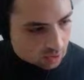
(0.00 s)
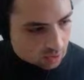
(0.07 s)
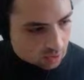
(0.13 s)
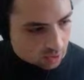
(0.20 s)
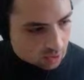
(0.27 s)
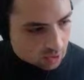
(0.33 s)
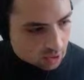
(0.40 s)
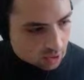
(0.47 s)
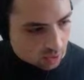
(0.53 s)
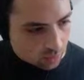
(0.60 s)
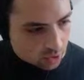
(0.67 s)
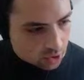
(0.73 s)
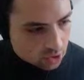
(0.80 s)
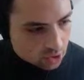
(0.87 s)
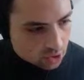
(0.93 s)
And now we
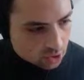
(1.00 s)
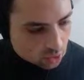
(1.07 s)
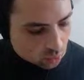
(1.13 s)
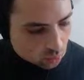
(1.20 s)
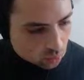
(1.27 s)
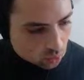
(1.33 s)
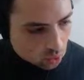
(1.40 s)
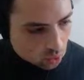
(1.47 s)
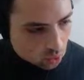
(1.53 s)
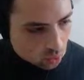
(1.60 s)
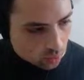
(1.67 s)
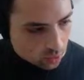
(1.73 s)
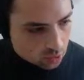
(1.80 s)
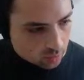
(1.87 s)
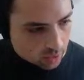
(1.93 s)
just need the roll,
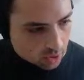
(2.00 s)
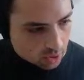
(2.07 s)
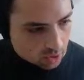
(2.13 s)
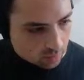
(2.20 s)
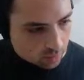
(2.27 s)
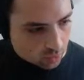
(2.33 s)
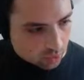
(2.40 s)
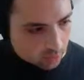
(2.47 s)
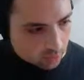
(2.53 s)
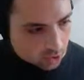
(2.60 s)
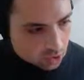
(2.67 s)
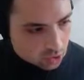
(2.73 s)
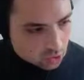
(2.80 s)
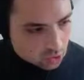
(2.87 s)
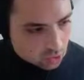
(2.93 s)
which we can pretty
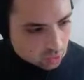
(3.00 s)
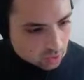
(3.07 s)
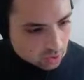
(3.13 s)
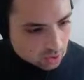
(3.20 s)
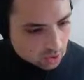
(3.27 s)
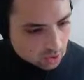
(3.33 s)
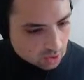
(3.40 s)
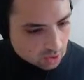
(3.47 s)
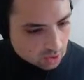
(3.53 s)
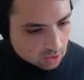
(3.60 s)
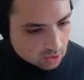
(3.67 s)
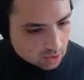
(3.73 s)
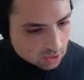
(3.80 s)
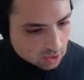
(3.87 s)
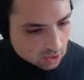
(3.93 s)
much do
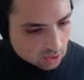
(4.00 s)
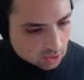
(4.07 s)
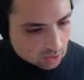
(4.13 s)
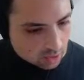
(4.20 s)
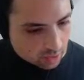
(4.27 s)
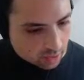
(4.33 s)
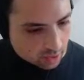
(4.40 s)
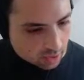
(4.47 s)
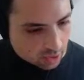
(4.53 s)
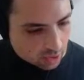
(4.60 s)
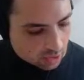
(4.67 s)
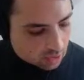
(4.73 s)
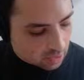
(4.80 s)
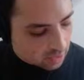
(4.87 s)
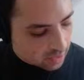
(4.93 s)
inside the thing,
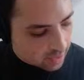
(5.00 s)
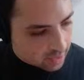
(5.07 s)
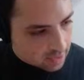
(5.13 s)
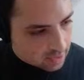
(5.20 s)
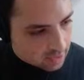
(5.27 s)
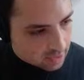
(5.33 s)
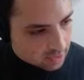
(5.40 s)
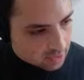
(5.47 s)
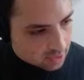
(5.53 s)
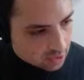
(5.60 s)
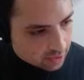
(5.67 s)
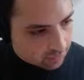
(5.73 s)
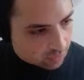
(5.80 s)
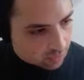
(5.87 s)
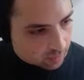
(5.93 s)
unless it's a
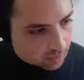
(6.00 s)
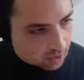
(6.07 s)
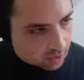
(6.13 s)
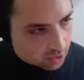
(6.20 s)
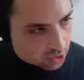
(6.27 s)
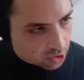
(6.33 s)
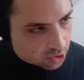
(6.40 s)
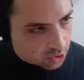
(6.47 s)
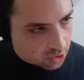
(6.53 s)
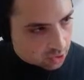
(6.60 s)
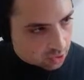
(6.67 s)
different pitch.